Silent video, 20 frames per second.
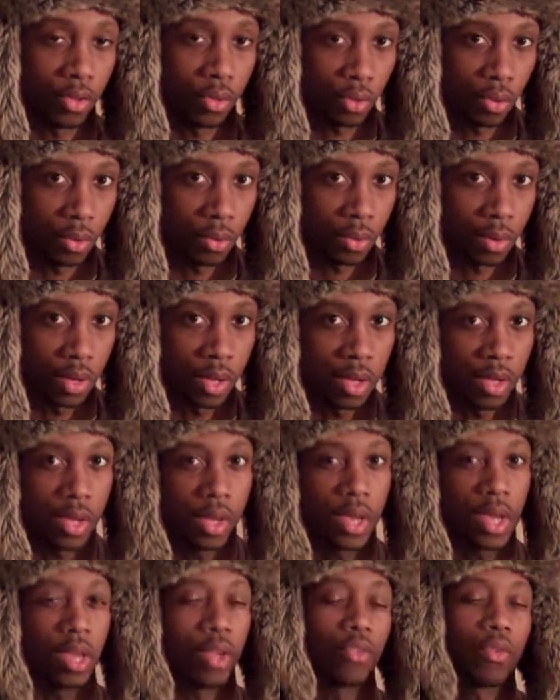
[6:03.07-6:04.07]
do.
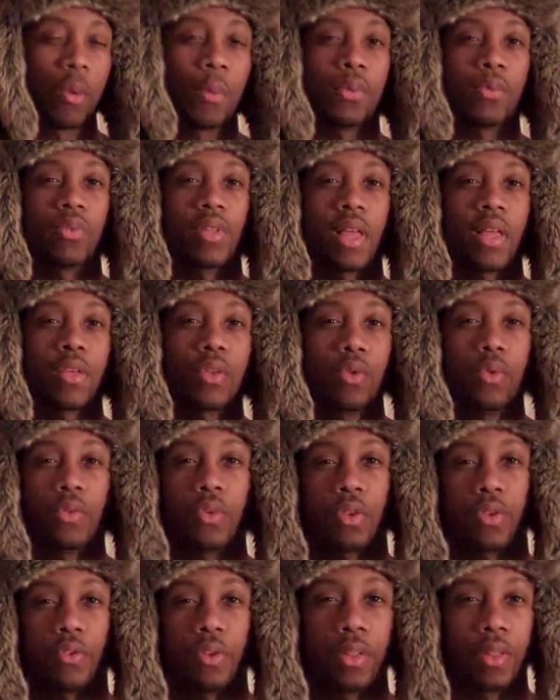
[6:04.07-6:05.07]
It's almost like
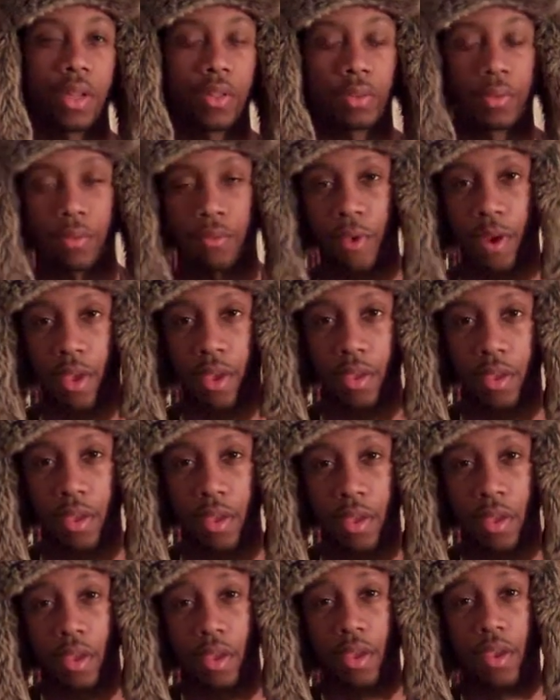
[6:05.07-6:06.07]
using a Green Lantern ring.
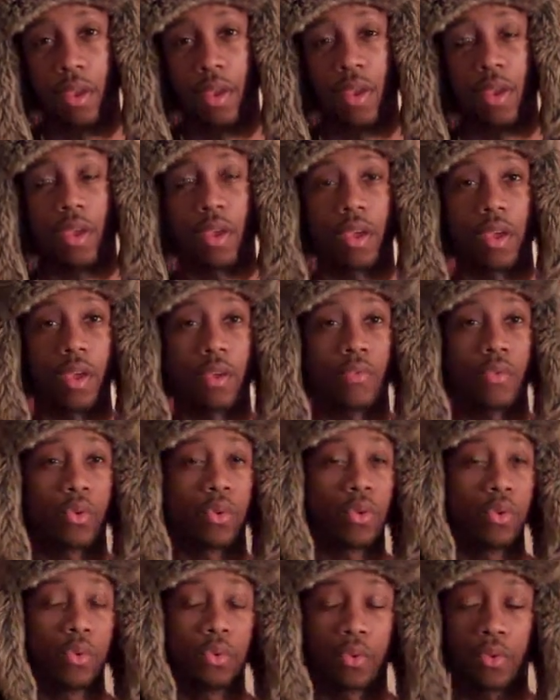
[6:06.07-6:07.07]
If you
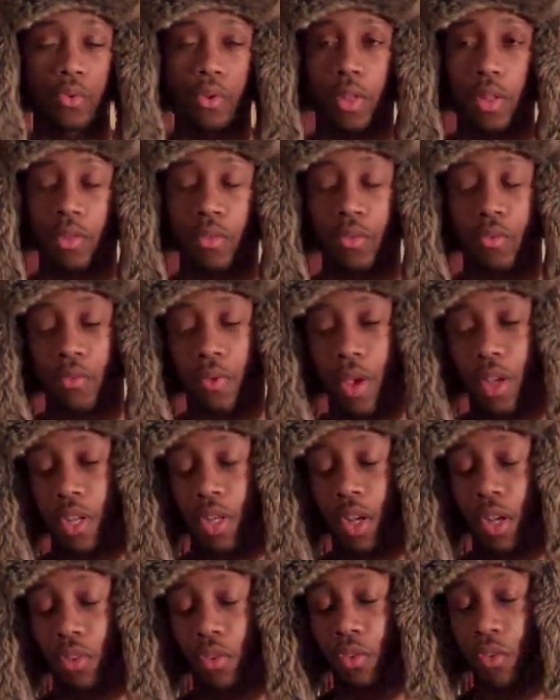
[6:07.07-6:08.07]
can use a Green Lantern ring,
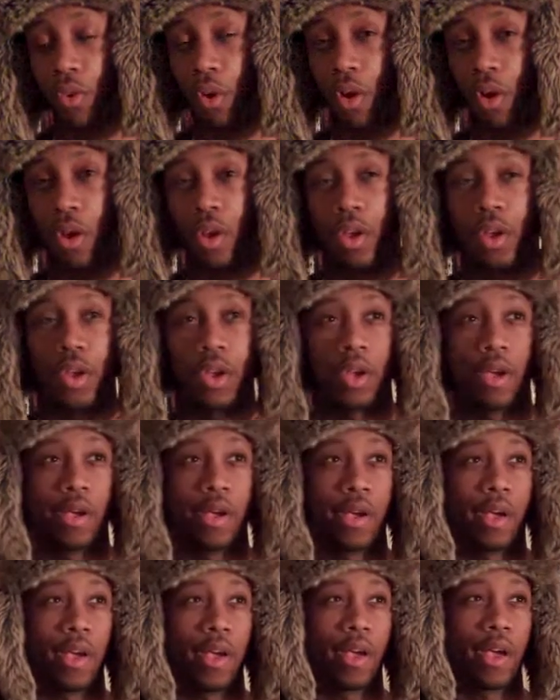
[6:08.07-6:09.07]
chances are
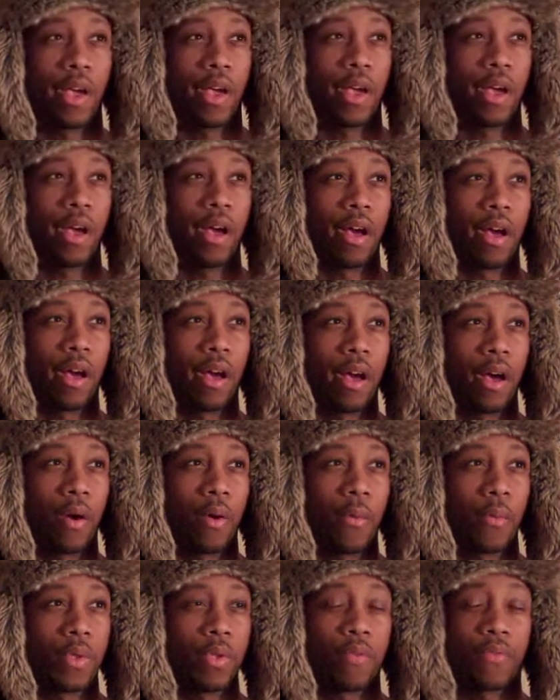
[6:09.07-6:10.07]

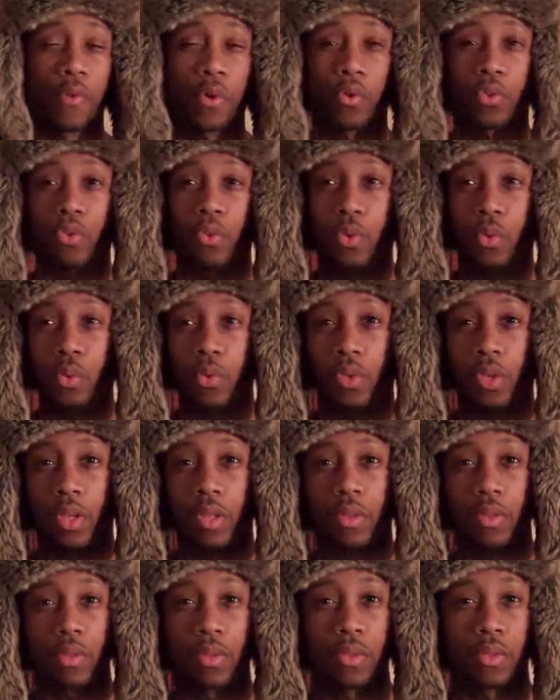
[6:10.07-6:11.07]
when you first use
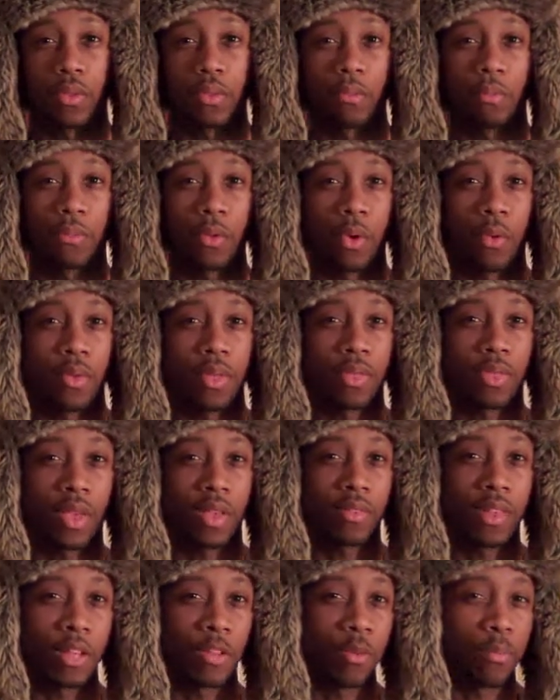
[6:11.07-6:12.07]
it, the only
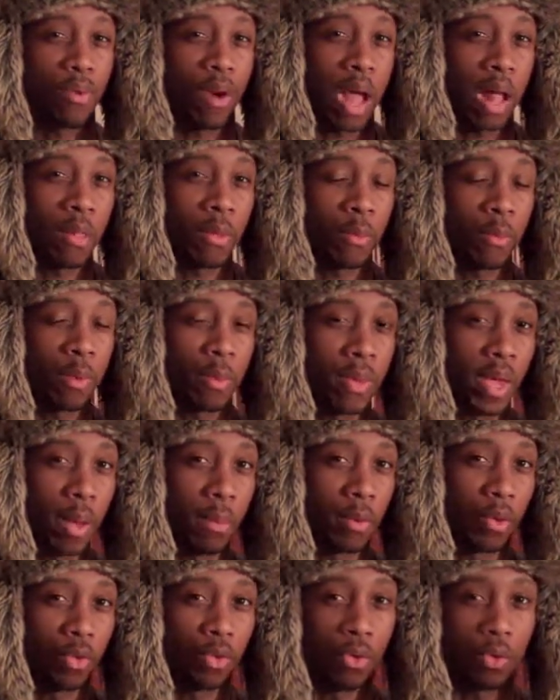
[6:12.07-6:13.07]
things that you probably would be
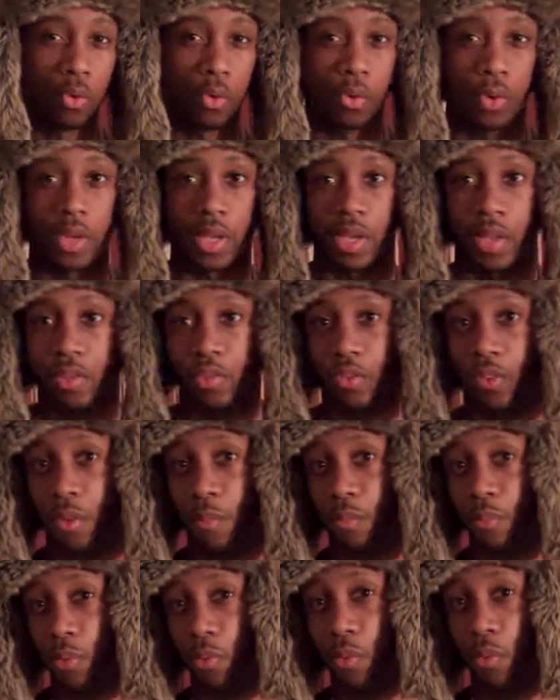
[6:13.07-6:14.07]
able to do is
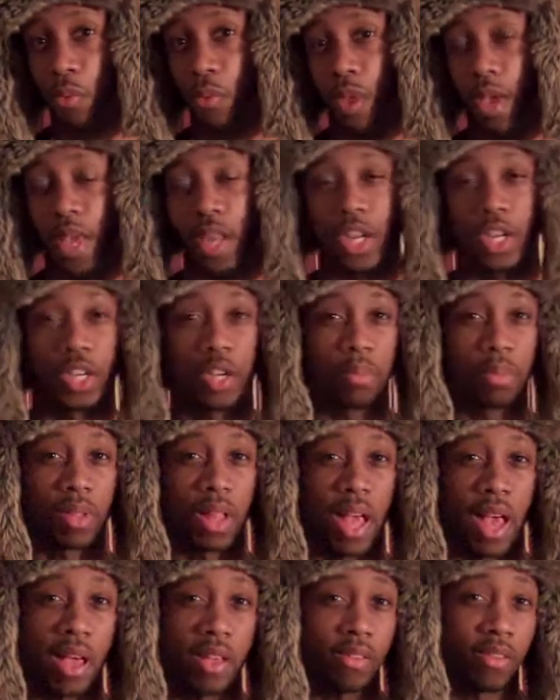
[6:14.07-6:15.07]
simple energy
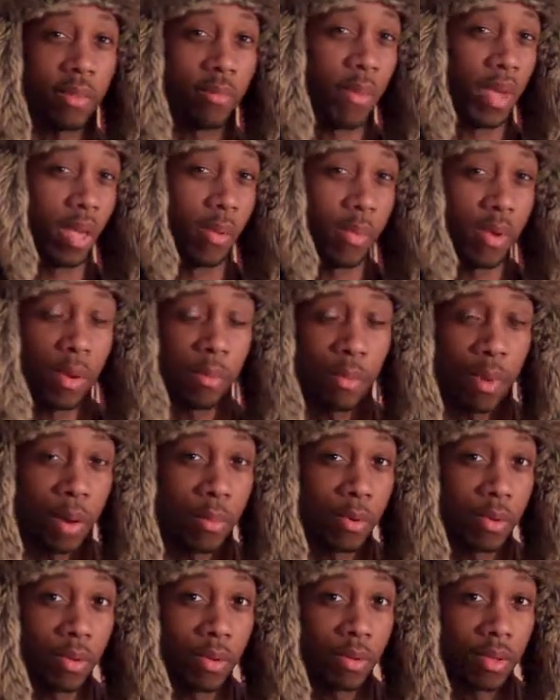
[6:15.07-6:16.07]
blast and maybe a
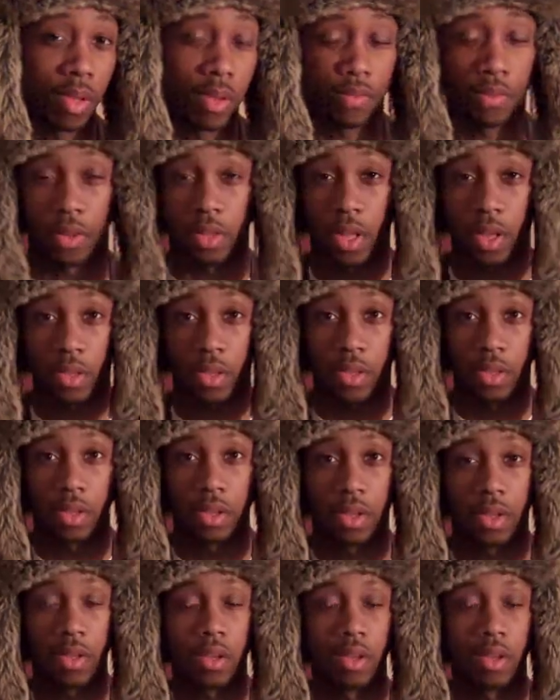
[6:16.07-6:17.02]
bubble if you're lucky.